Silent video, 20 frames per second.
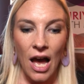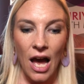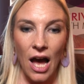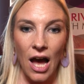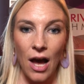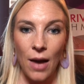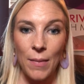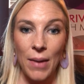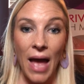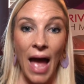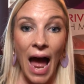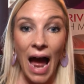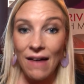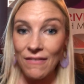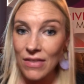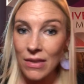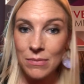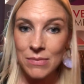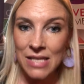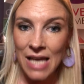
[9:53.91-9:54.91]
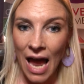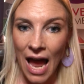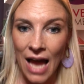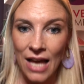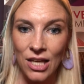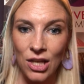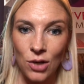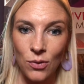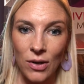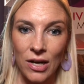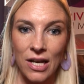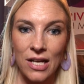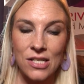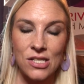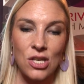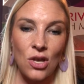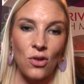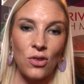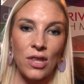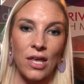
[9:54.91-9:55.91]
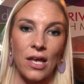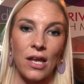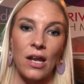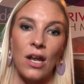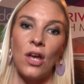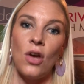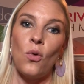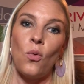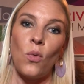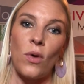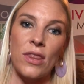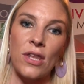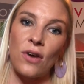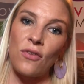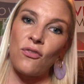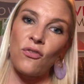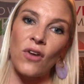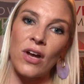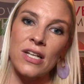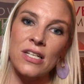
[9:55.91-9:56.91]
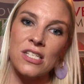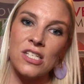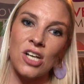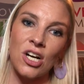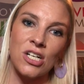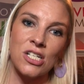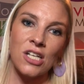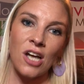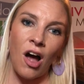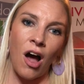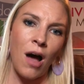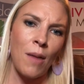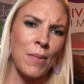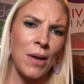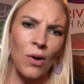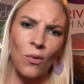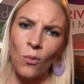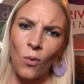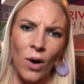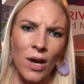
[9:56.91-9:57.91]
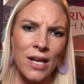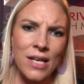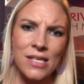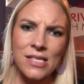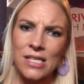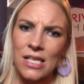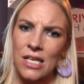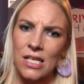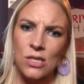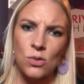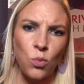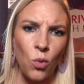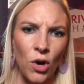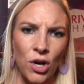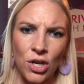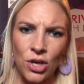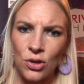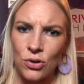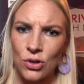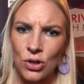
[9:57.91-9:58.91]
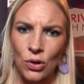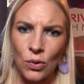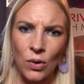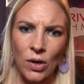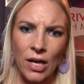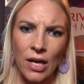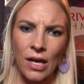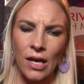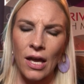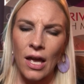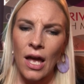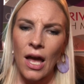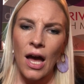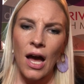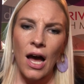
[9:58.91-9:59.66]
Have them tag you in it so that when their friends start to comment, what is this? What are you doing?